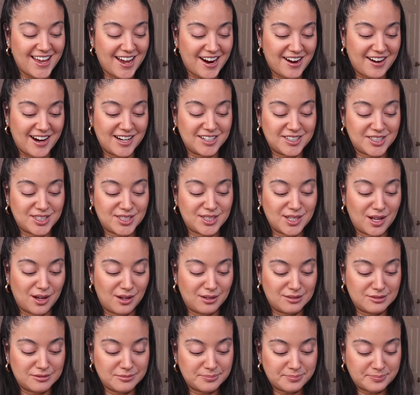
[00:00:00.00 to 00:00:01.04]
all right,
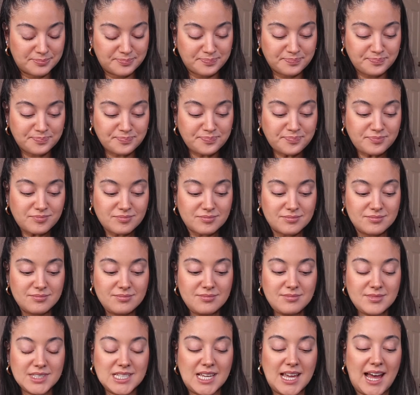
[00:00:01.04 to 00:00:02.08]
so
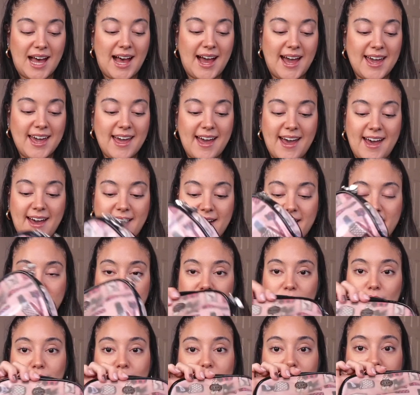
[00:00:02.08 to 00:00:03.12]
I
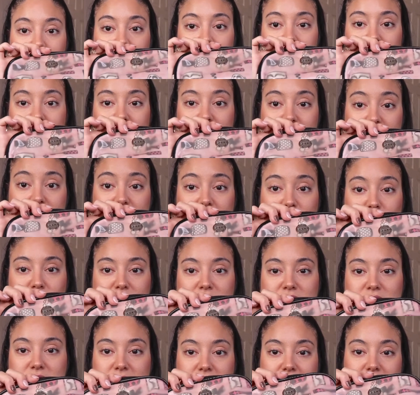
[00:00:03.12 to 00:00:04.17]
have this, which
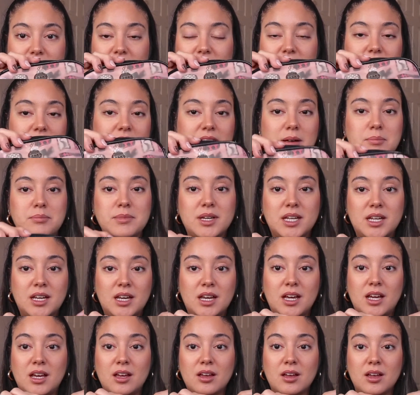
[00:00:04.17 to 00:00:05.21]
is just a
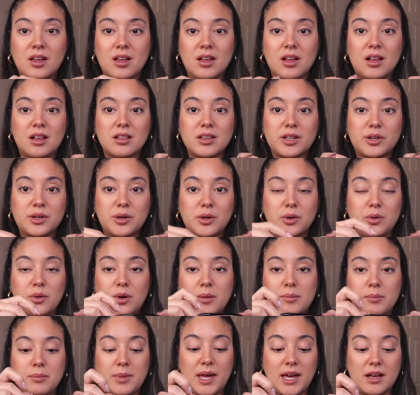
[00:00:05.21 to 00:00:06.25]
mini little
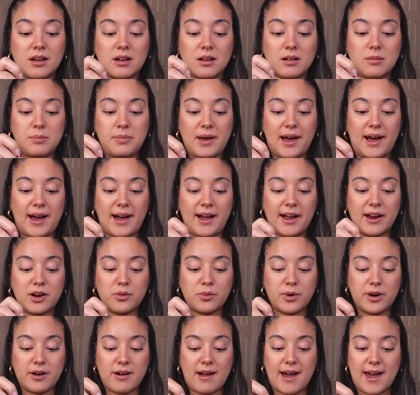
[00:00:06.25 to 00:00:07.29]
makeup bag
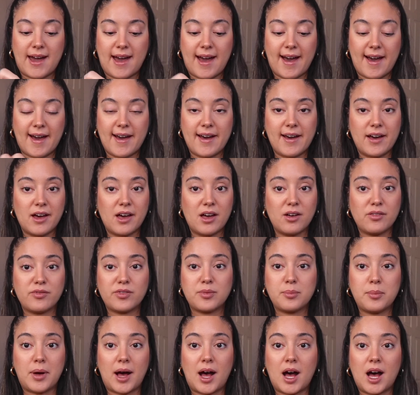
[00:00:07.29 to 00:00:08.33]
where I have
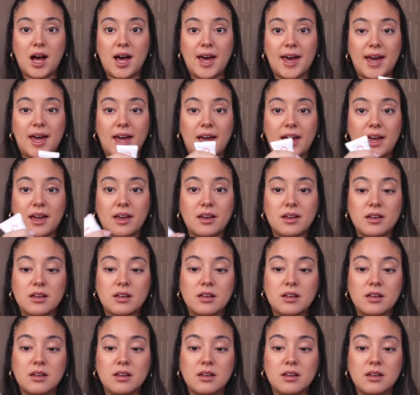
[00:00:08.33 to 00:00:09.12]
my